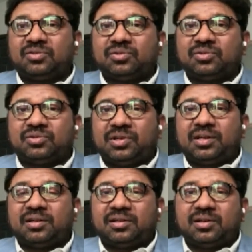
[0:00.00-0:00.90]
you
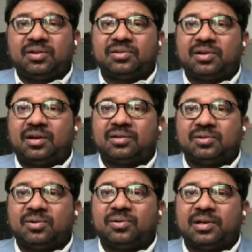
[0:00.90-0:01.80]
check it, it's hard to
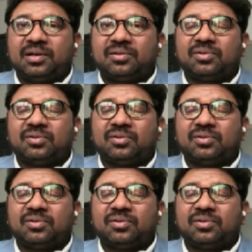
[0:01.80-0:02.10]
know, right?